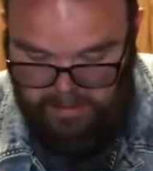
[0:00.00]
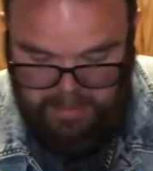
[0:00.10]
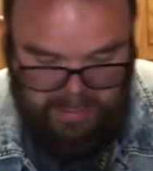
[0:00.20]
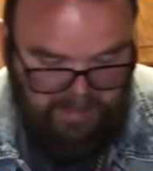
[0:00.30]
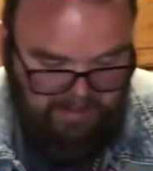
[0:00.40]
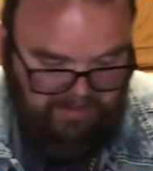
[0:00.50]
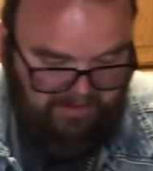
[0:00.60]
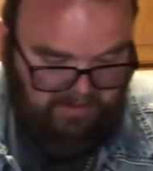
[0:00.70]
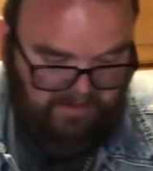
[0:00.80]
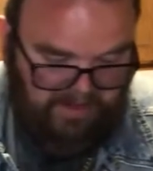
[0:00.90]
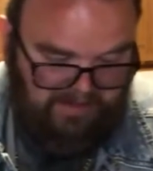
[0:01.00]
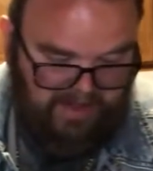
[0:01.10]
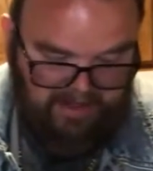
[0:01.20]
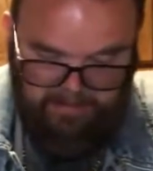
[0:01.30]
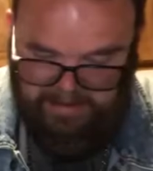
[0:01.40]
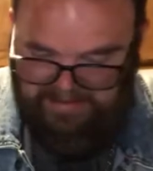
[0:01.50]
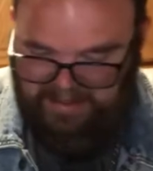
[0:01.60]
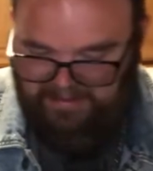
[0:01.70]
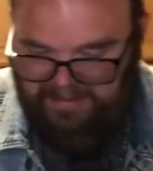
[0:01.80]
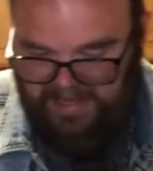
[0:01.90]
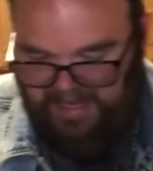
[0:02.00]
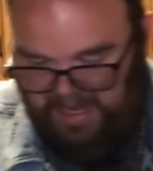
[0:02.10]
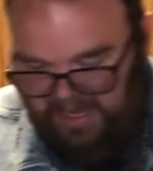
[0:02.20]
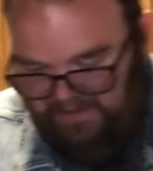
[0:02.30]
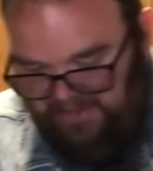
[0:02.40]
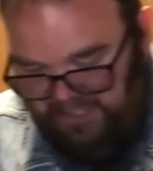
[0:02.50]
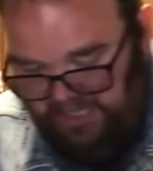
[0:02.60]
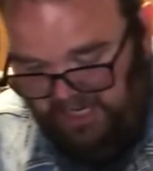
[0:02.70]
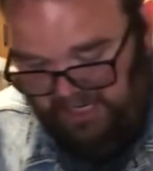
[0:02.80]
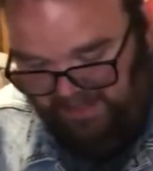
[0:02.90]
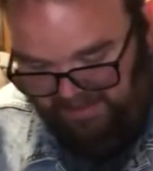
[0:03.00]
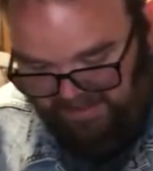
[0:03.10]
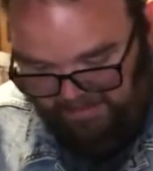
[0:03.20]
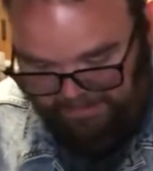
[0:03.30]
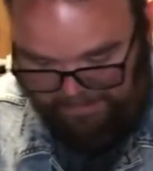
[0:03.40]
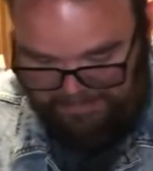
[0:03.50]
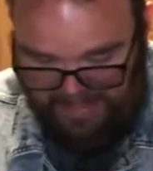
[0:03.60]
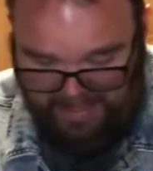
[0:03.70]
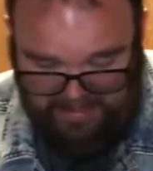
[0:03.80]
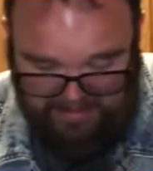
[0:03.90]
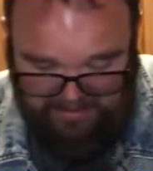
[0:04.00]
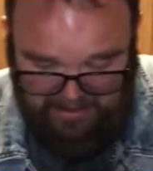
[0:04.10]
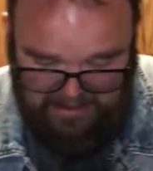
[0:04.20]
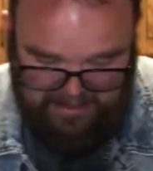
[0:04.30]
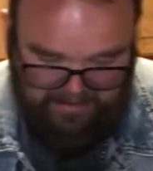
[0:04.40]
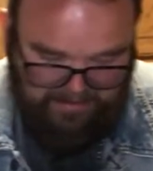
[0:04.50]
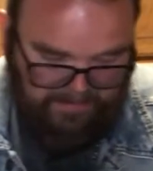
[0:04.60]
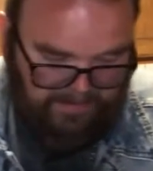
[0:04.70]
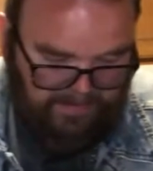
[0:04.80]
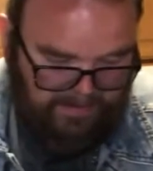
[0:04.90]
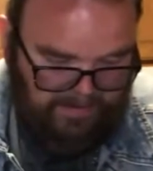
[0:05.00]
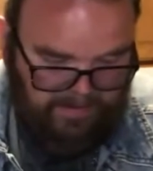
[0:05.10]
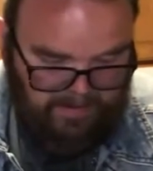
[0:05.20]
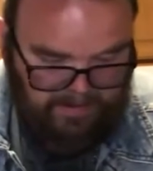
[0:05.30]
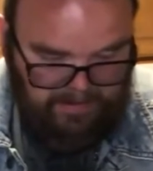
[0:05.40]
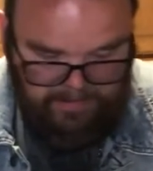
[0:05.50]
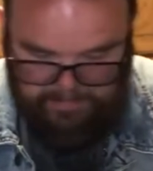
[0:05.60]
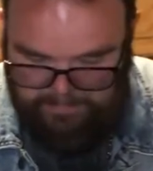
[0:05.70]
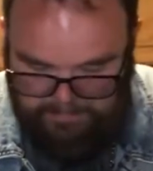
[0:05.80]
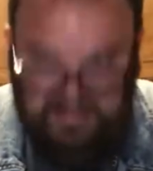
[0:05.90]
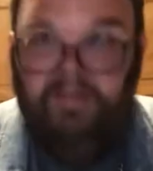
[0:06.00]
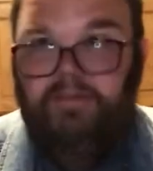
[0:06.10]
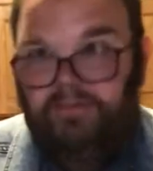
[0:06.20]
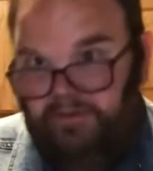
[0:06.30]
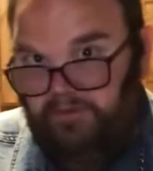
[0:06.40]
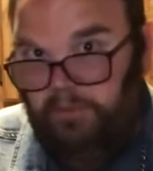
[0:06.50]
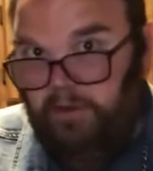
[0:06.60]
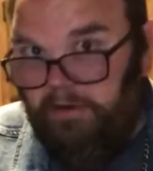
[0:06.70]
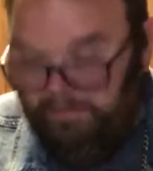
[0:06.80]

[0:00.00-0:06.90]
And this is exactly what it sounds like. It's cheese. And that's all it is. But there's more.